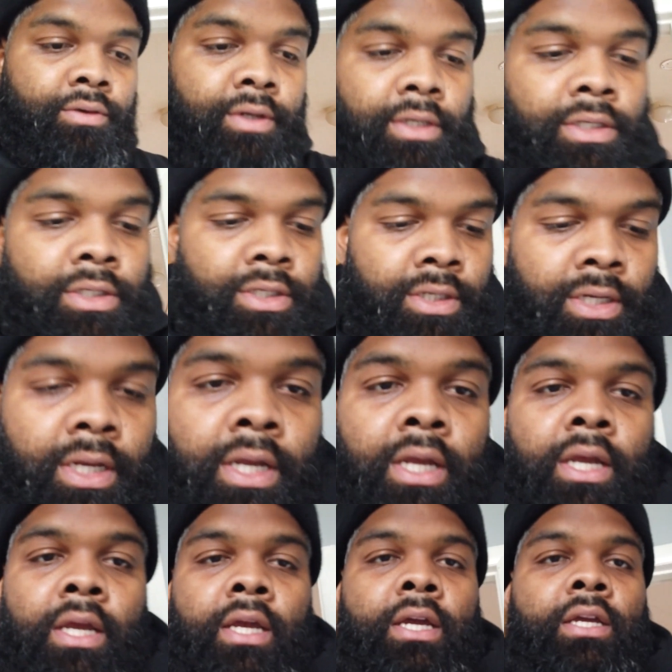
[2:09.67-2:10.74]
strange.
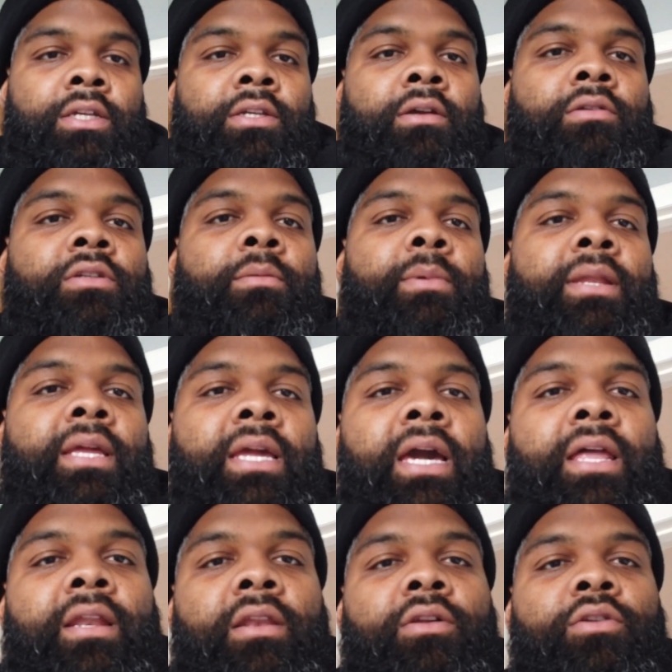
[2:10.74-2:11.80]
So
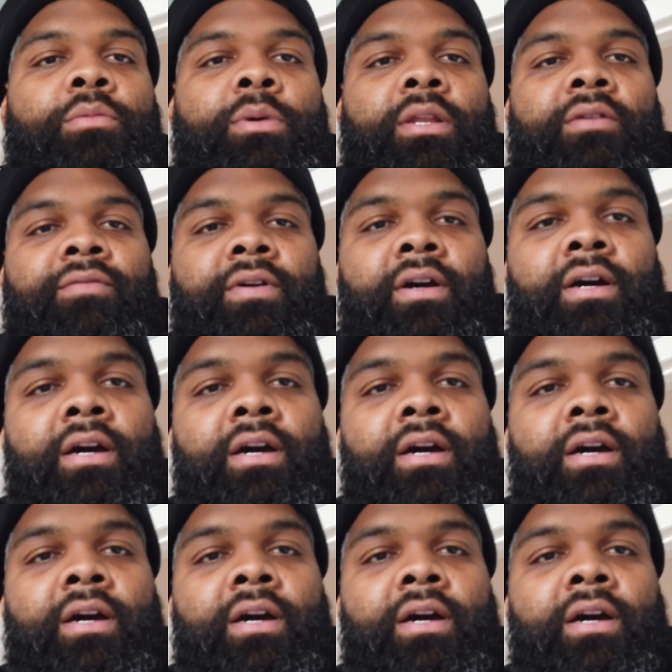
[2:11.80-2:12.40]
somebody got a little bit of,